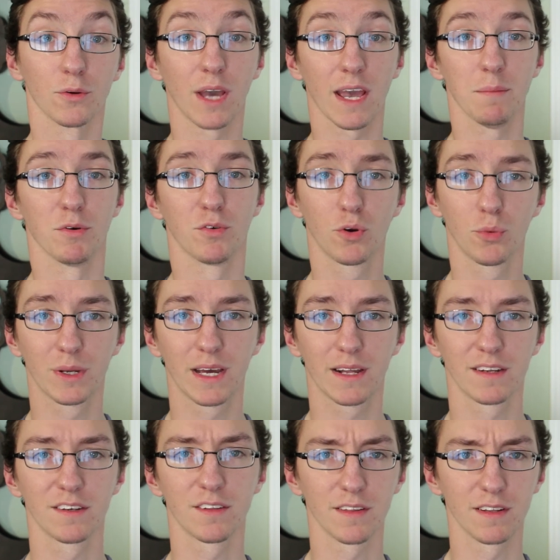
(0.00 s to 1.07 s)
Okay, before we
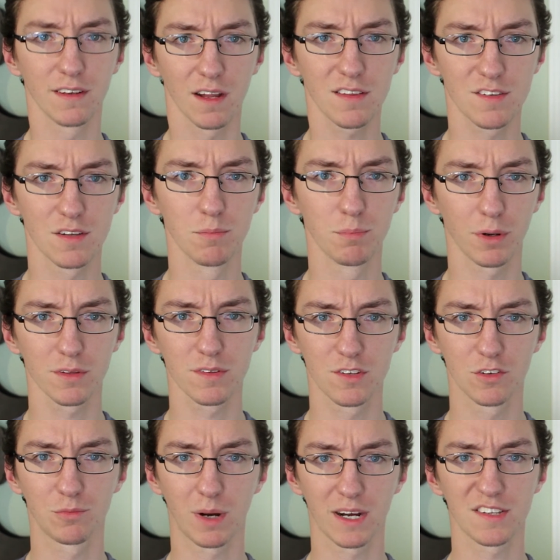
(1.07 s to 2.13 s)
get into the nuts and bolts
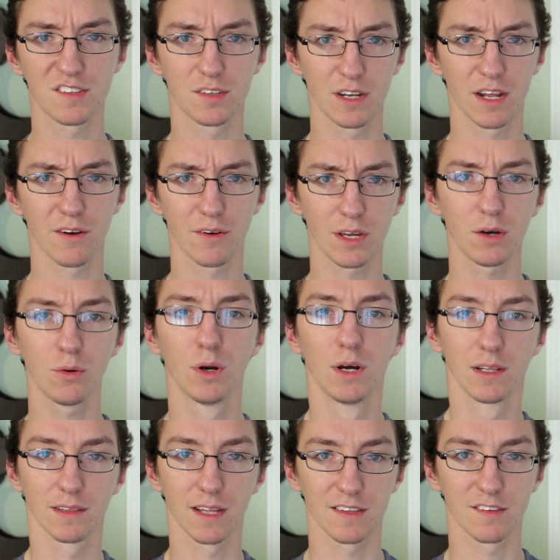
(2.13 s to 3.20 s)
of my scenario,
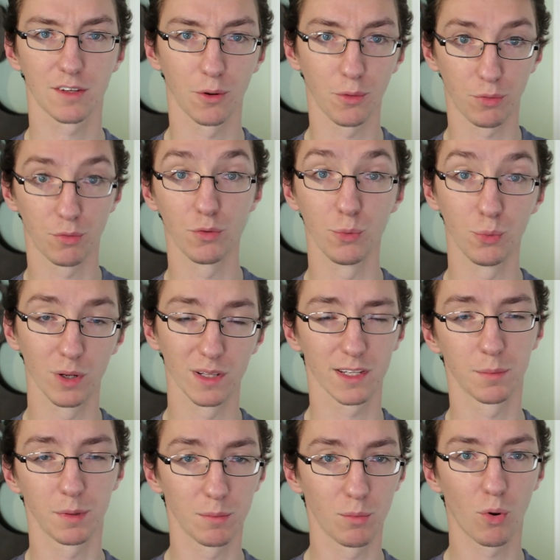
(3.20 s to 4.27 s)
let's go through a
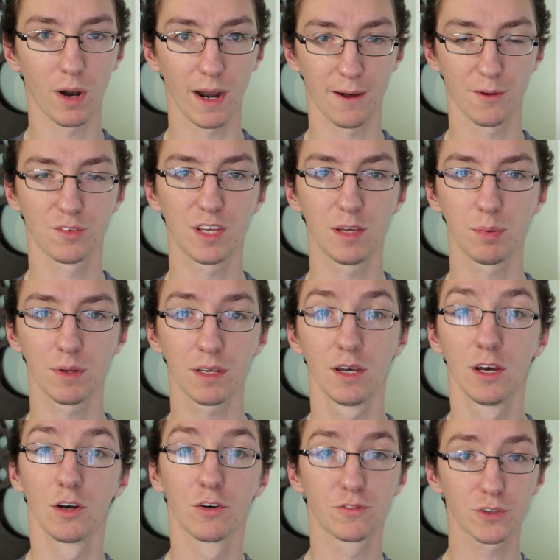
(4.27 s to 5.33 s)
little bit more housekeeping.
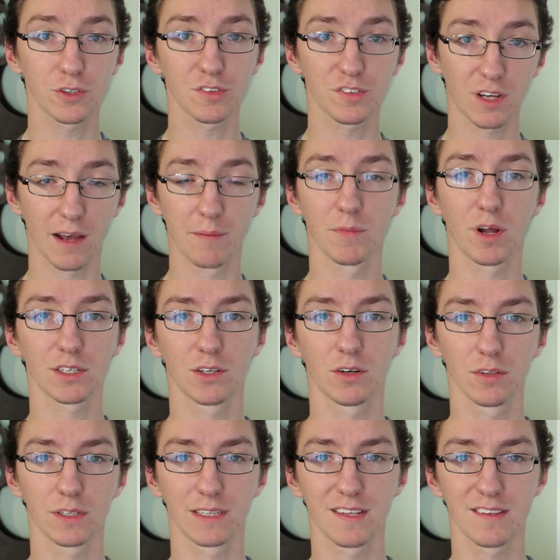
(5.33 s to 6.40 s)
First, I'm not
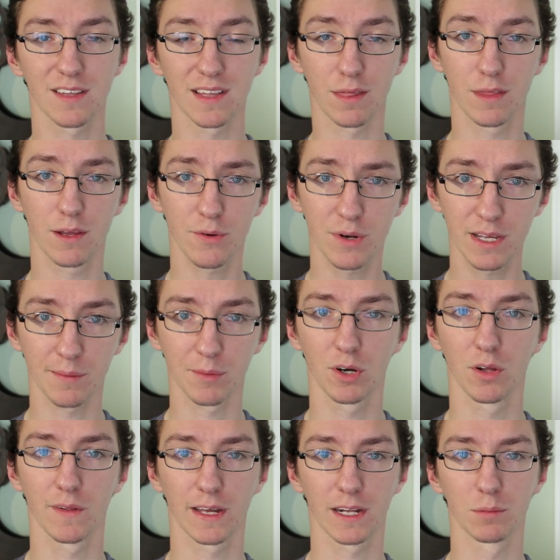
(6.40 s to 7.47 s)
calling this a theory, I'm
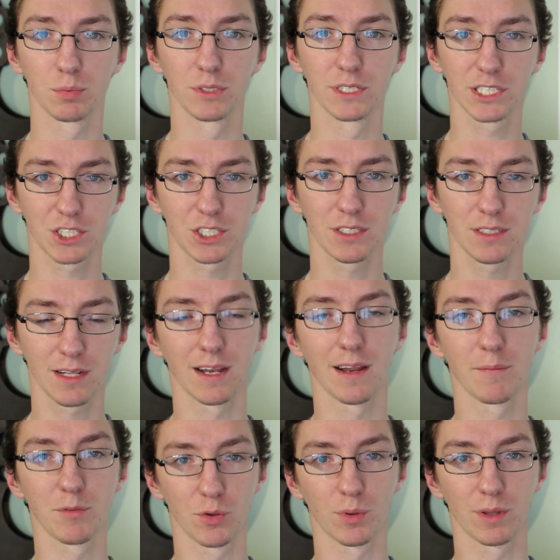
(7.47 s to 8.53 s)
calling it a prediction, and
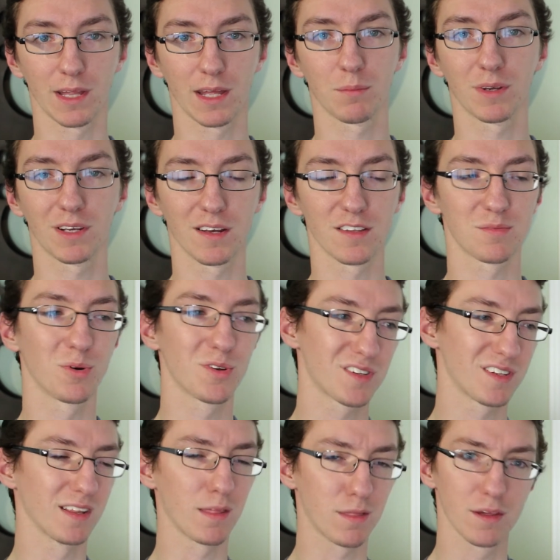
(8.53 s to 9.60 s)
I'm doing that because most
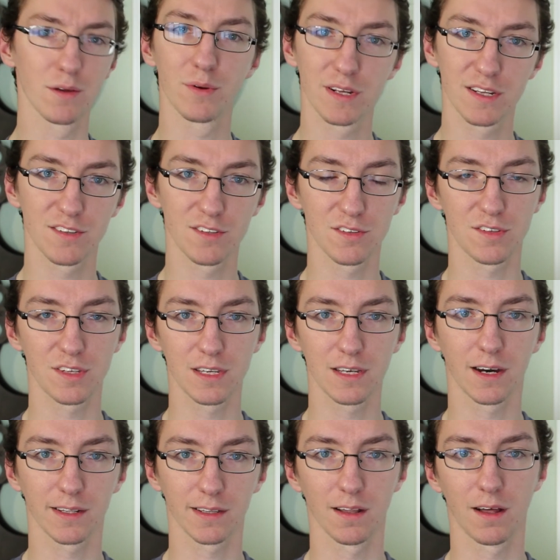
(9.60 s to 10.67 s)
of the theories you see
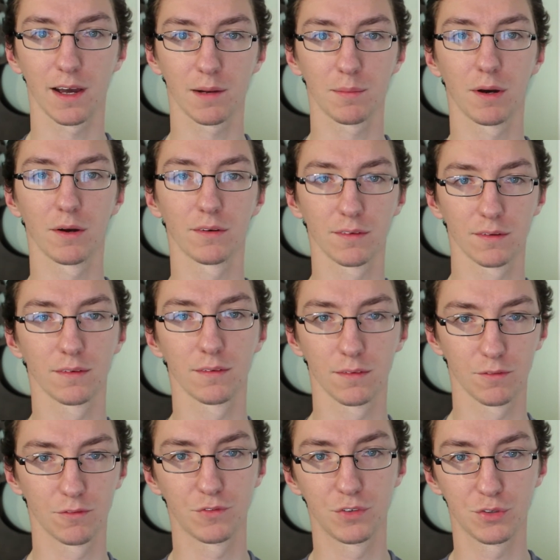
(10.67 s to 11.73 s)
online about
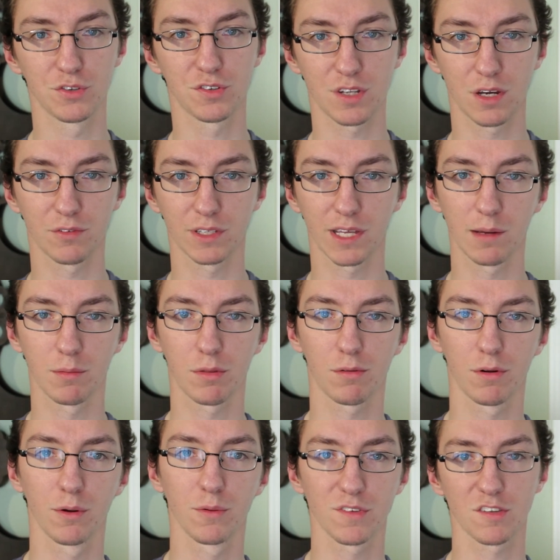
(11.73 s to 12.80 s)
future stuff in Game of
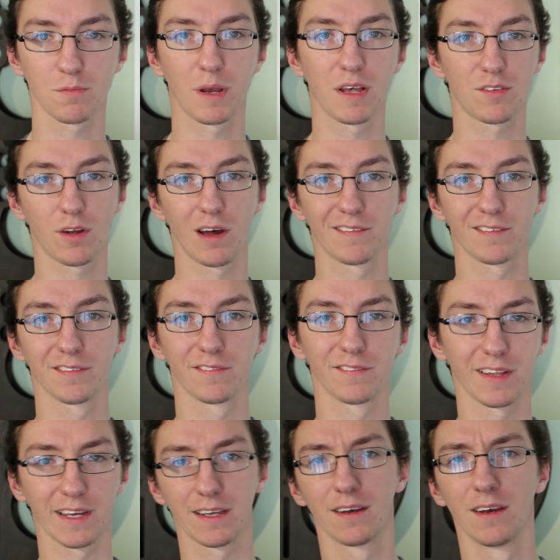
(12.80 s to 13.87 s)
Thrones is based off of,
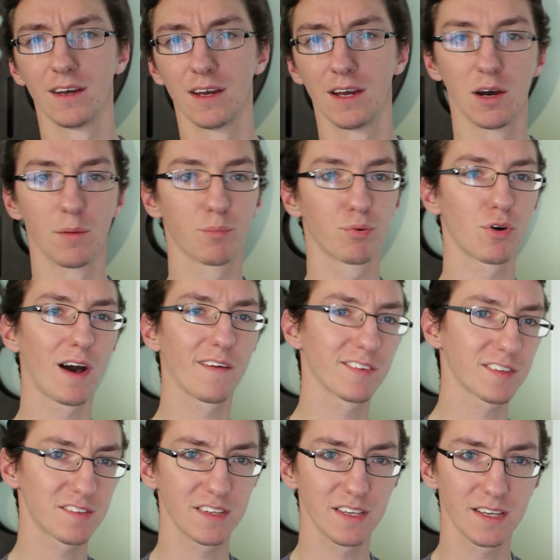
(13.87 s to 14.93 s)
like,
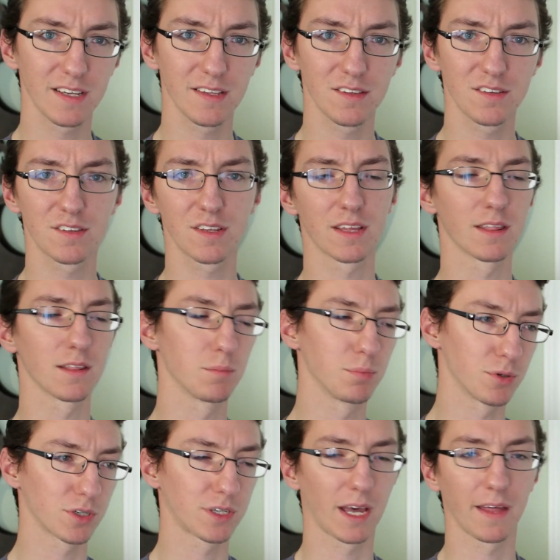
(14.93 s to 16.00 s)
prophecies in the
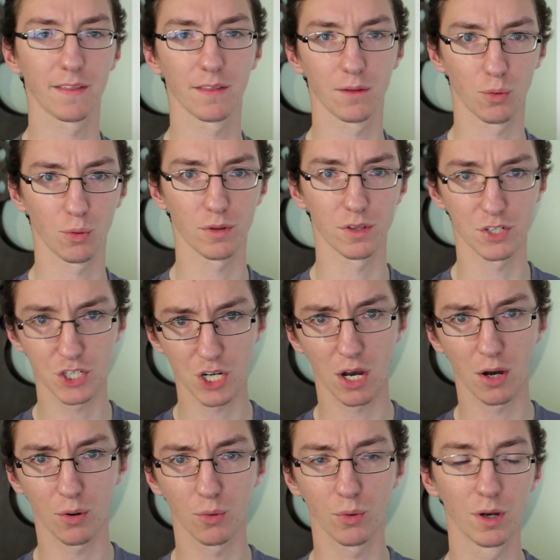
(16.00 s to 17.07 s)
book and or the
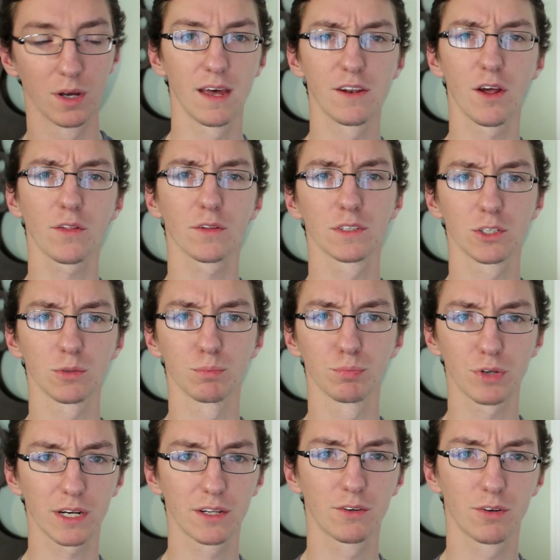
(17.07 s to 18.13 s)
show, and other little
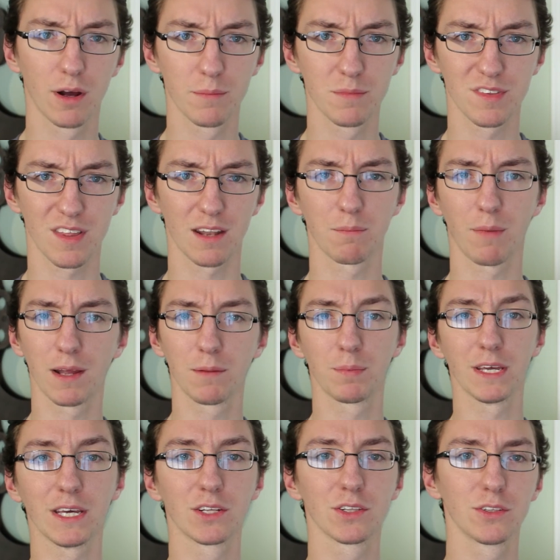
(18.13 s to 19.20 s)
breadcrumbs that might
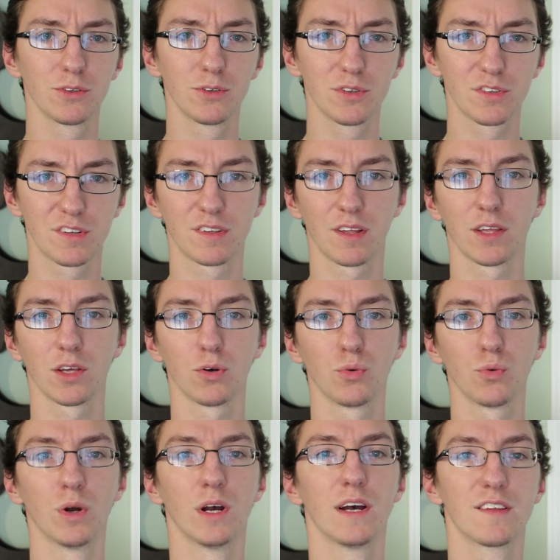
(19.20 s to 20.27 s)
clues to tell
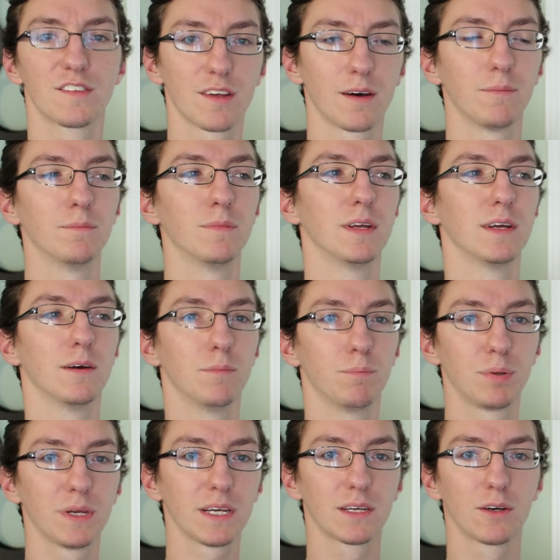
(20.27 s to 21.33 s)
you some
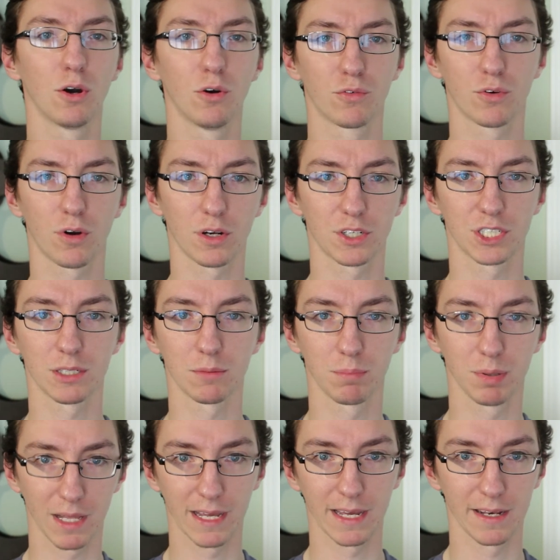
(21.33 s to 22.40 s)
big overarching
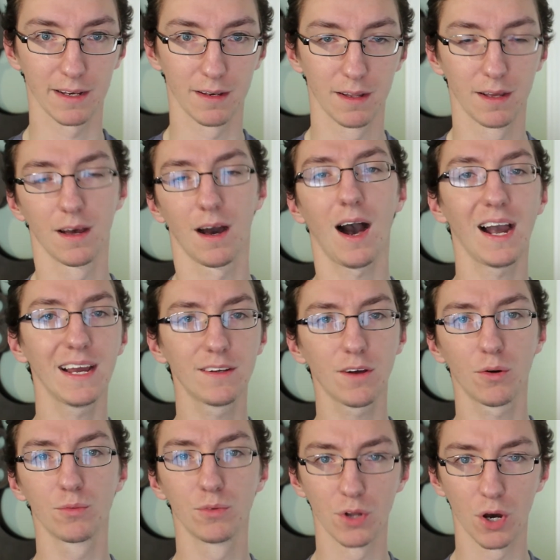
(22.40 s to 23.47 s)
plan. I
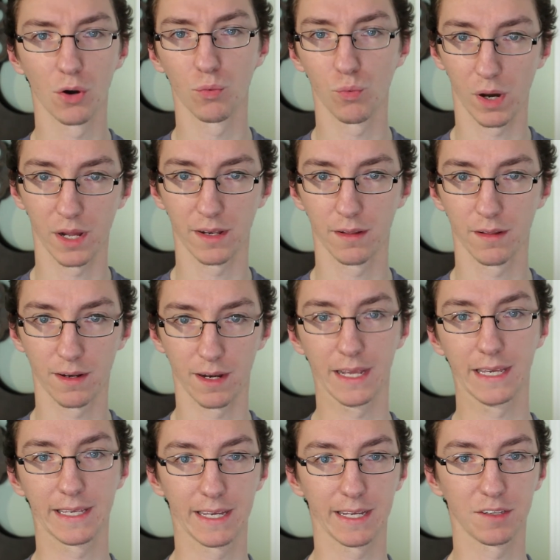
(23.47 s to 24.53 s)
don't know what the
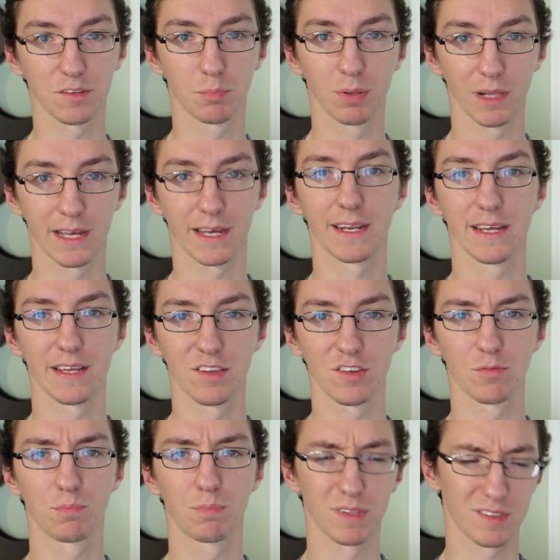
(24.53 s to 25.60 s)
Night King's plan
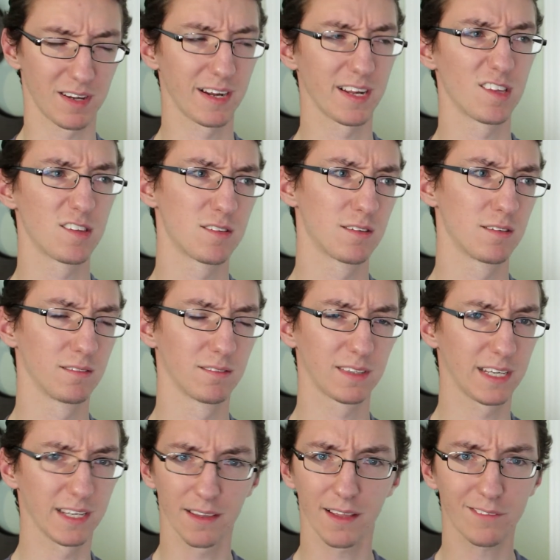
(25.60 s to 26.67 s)
is, besides
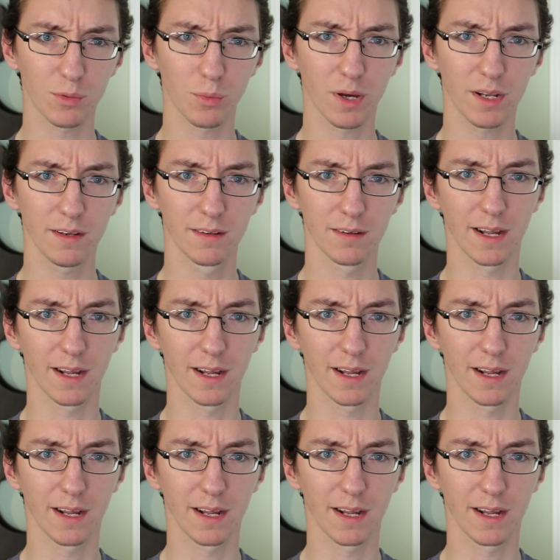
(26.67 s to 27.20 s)
kill everyone.